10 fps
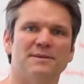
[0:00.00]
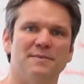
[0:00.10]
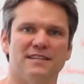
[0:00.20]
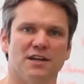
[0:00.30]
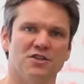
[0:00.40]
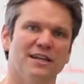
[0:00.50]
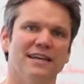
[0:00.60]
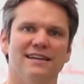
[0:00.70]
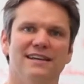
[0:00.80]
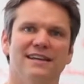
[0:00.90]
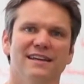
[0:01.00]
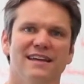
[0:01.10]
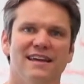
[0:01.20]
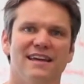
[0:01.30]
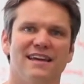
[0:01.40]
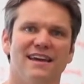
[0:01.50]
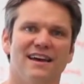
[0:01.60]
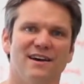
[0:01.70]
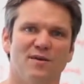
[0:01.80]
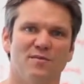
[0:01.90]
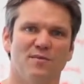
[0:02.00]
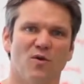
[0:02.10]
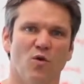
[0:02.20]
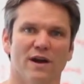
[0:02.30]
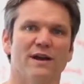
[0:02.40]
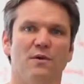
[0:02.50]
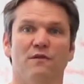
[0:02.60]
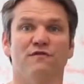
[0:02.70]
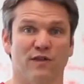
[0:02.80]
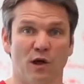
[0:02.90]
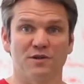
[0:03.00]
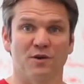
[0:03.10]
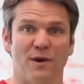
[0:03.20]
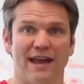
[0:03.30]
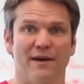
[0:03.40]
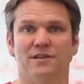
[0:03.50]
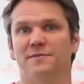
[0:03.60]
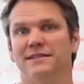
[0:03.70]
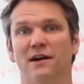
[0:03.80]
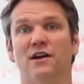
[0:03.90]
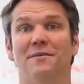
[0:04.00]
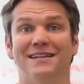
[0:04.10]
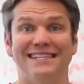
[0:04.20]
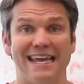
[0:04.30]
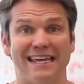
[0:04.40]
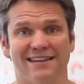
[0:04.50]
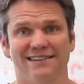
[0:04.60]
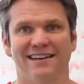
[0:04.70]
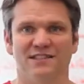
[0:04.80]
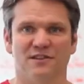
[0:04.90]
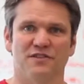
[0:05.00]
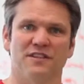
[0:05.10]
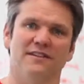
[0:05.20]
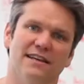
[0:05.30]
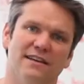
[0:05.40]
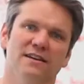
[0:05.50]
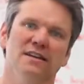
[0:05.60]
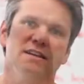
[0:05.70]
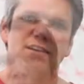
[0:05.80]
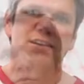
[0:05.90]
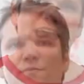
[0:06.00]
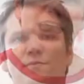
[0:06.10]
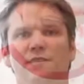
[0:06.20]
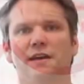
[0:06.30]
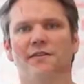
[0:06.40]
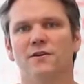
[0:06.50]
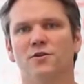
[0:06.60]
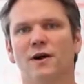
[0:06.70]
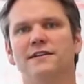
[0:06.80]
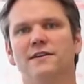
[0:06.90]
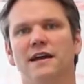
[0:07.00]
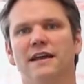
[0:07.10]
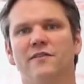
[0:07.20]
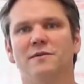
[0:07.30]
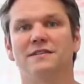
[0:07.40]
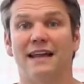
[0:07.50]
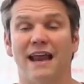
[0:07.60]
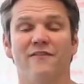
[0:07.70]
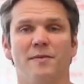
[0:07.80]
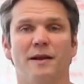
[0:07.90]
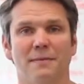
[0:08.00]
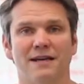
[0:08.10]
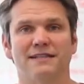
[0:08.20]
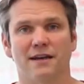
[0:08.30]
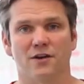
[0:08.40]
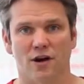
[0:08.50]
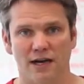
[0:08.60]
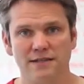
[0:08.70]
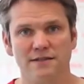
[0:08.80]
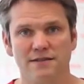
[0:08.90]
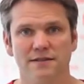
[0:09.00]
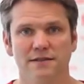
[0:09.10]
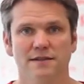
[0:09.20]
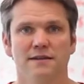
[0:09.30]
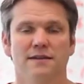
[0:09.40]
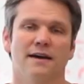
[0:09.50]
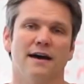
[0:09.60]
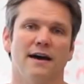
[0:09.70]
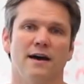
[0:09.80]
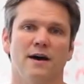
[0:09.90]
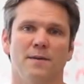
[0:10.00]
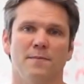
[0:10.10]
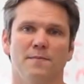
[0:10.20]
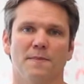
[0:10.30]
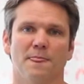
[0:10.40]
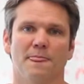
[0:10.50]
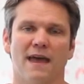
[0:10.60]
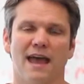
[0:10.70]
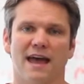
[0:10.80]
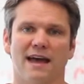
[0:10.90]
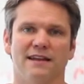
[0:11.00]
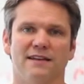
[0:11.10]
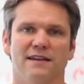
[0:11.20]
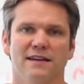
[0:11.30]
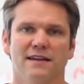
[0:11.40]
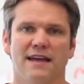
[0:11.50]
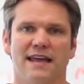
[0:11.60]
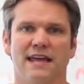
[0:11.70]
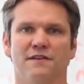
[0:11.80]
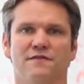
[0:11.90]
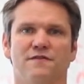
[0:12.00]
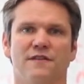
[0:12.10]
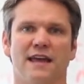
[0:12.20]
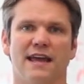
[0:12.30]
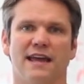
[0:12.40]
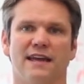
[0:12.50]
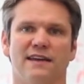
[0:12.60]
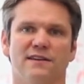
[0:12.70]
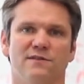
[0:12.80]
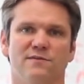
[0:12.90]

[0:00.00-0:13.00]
to be touching it, or it will float away, which means I'll come and take it as the facilitator. The other criteria I give them is that everybody must get across, and if they